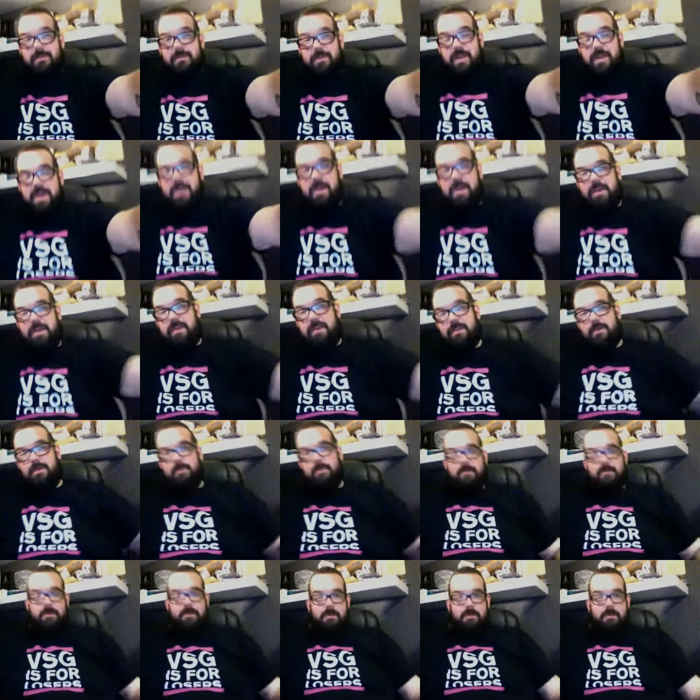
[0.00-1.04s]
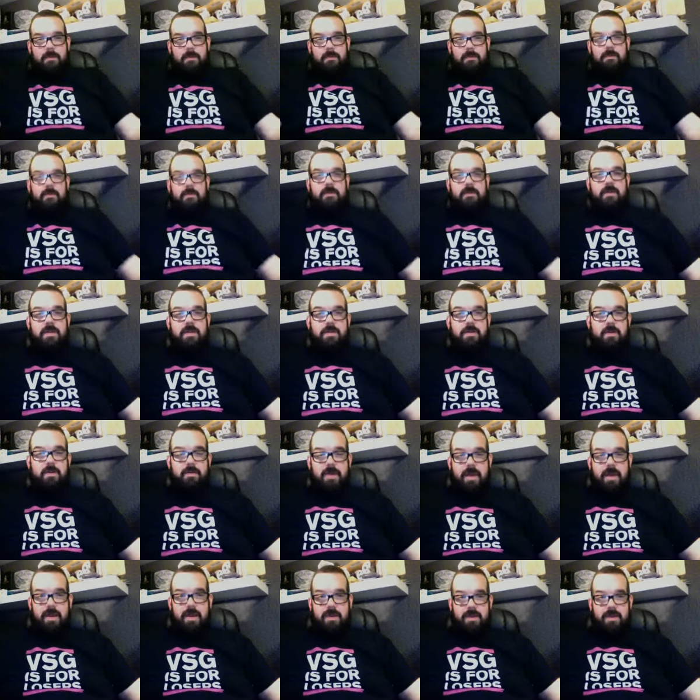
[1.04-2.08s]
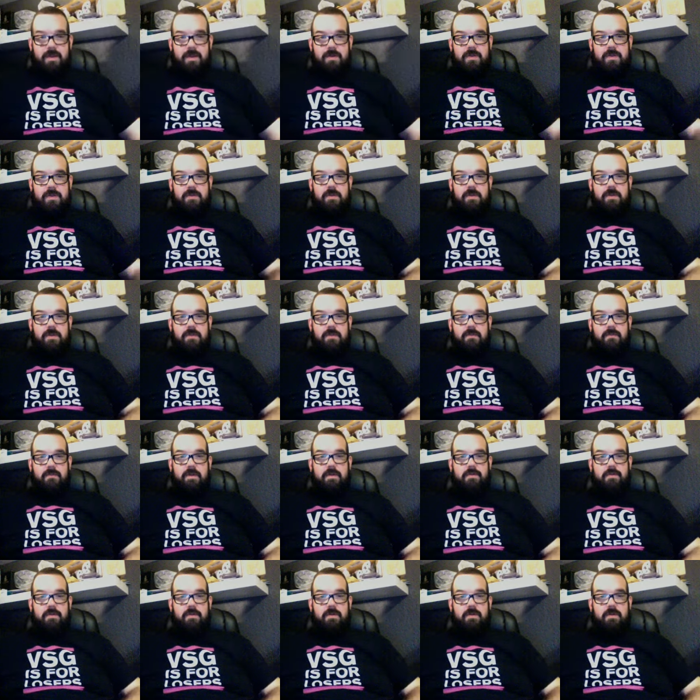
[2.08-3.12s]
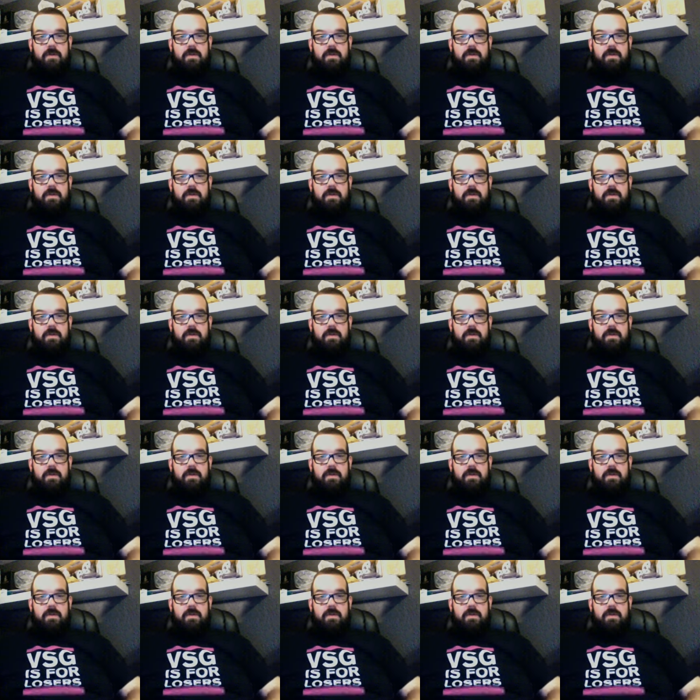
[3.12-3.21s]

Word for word: yeah, I'm, I'm, good to be back and good to see some people,